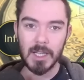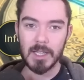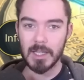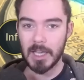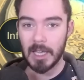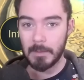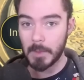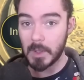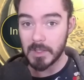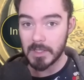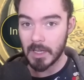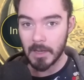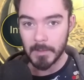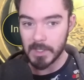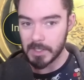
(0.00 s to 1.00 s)
Genbo's
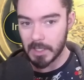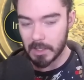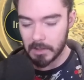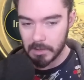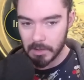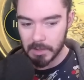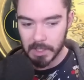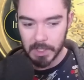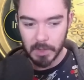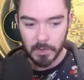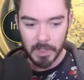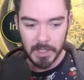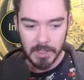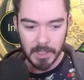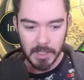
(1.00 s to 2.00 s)
damage. They can turn his
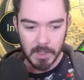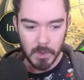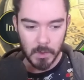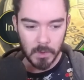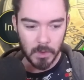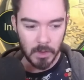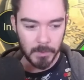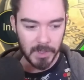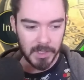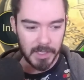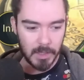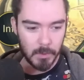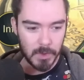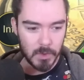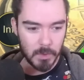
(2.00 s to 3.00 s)
crit into a normal
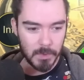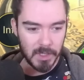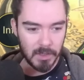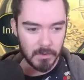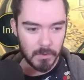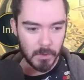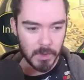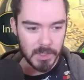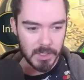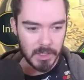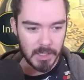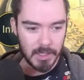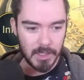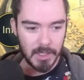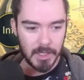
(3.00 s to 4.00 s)
hit, which would be
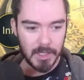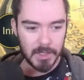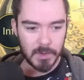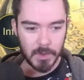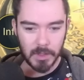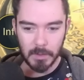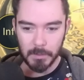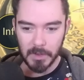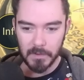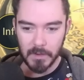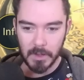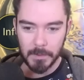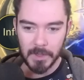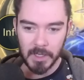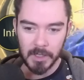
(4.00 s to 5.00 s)
unfortunate. So we're going to buff
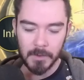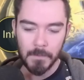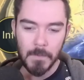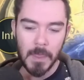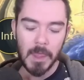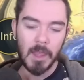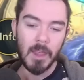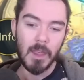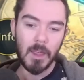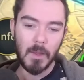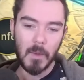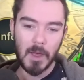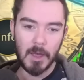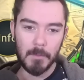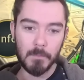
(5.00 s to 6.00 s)
up here.
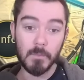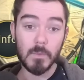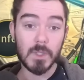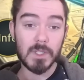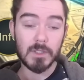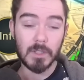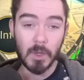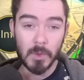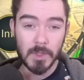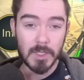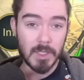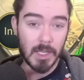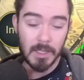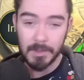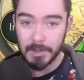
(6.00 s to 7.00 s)
Um, Stone
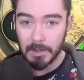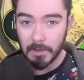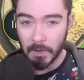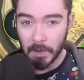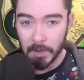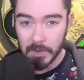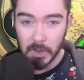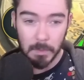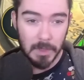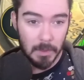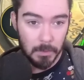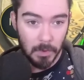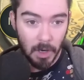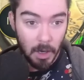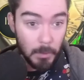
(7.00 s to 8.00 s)
Skin can also be a
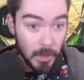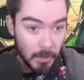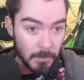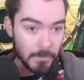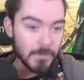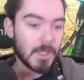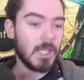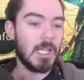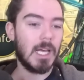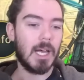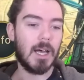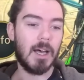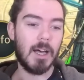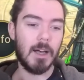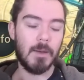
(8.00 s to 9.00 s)
problem.
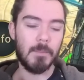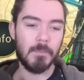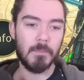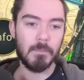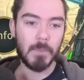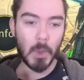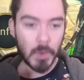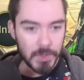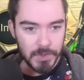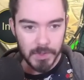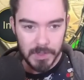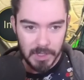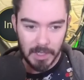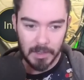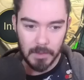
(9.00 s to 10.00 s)
Um, bolster
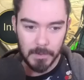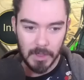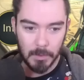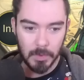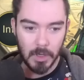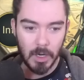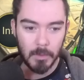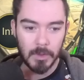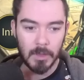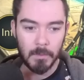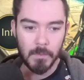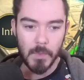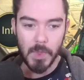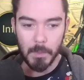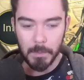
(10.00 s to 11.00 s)
set could be a
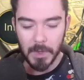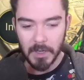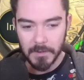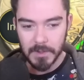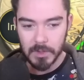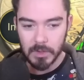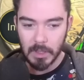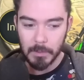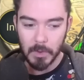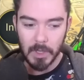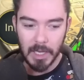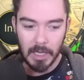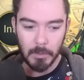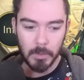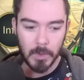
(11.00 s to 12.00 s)
problem. The buff strip will
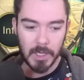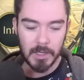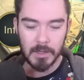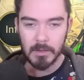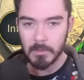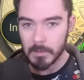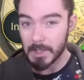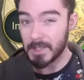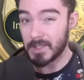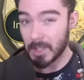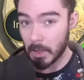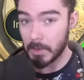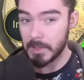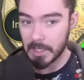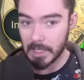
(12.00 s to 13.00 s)
help with the
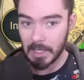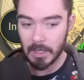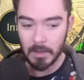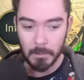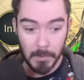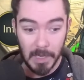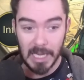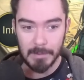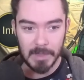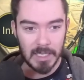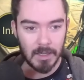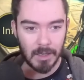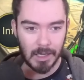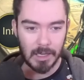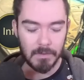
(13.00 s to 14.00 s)
Stone Skin,
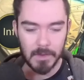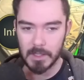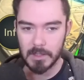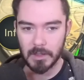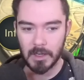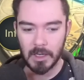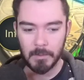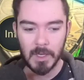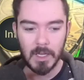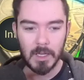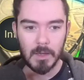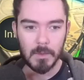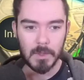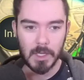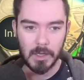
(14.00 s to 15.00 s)
maybe, half the time.
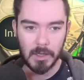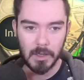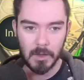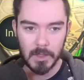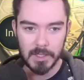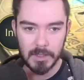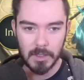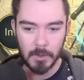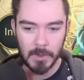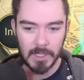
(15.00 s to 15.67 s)
There you go. Let's go in.